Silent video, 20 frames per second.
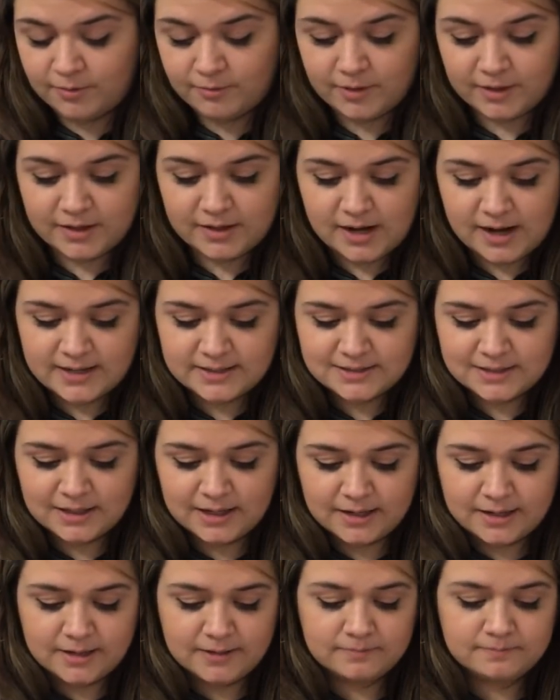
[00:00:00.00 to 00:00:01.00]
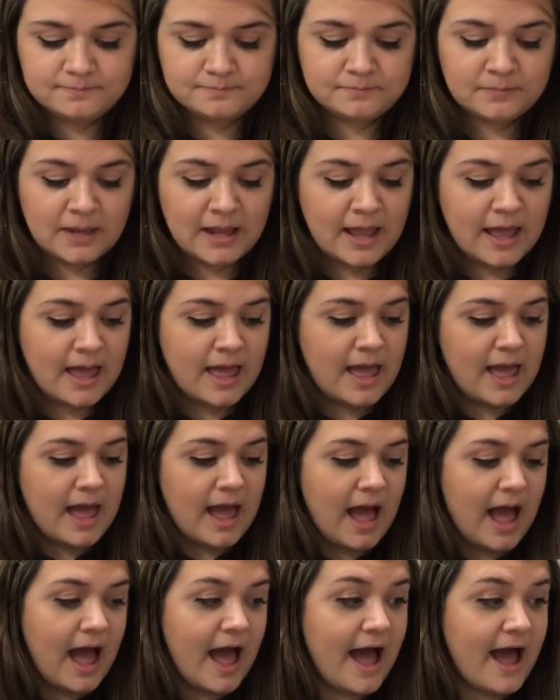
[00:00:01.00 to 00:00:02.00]
really nicely in it.
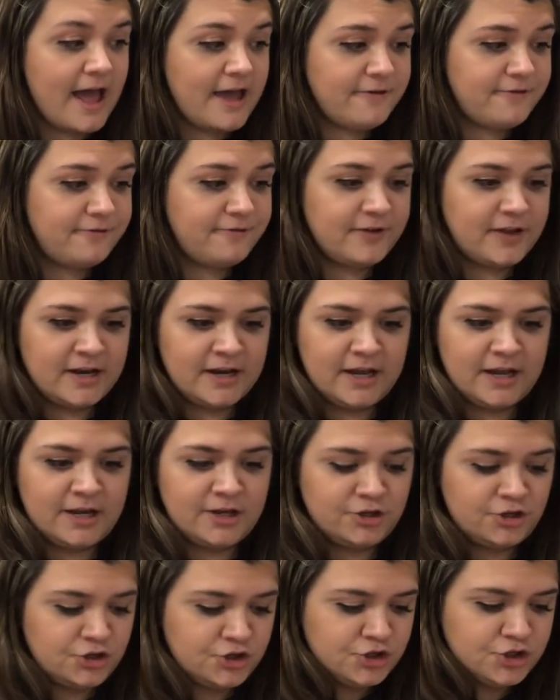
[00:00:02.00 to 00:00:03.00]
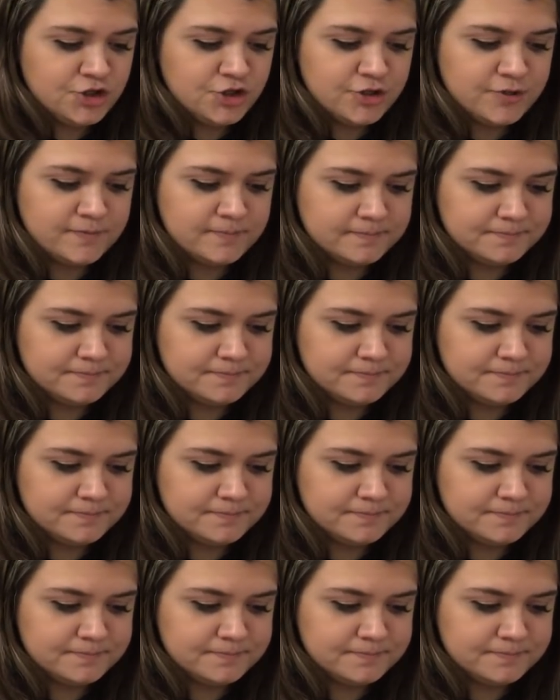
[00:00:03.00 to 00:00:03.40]
I finished